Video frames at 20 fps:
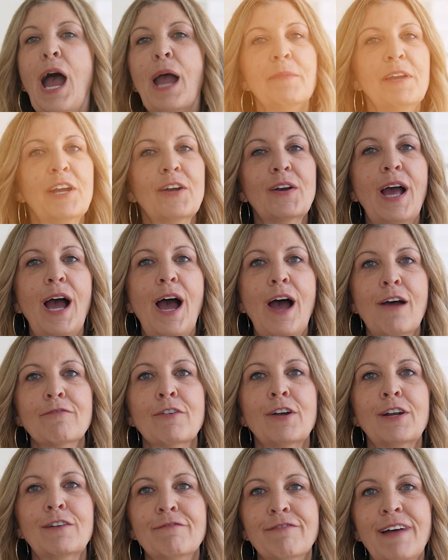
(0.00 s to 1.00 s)
I'm here to
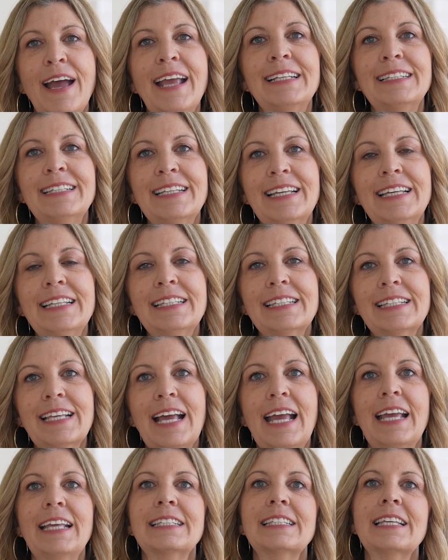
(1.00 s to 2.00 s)
offer advice,
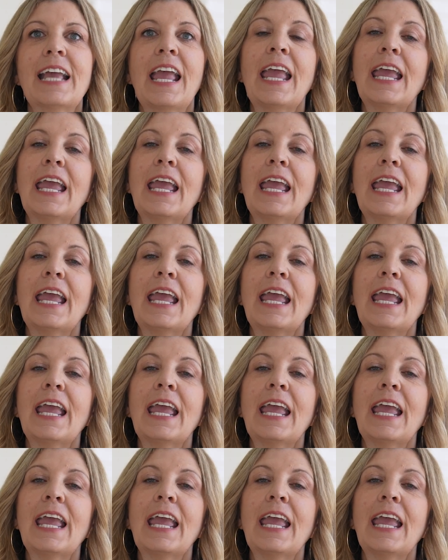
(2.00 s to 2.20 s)
insights,